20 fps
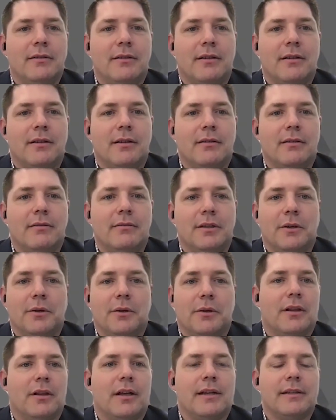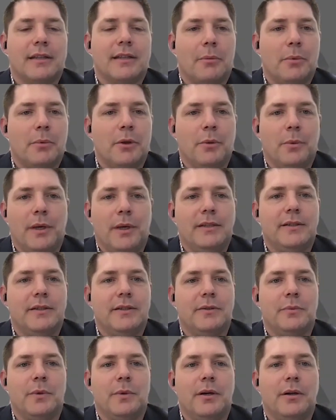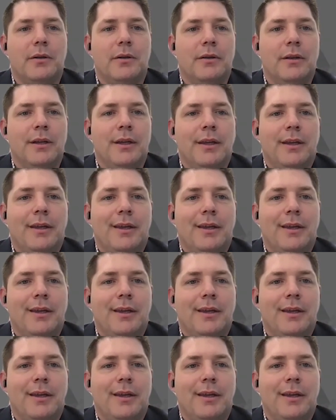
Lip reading: in the last couple of weeks as well.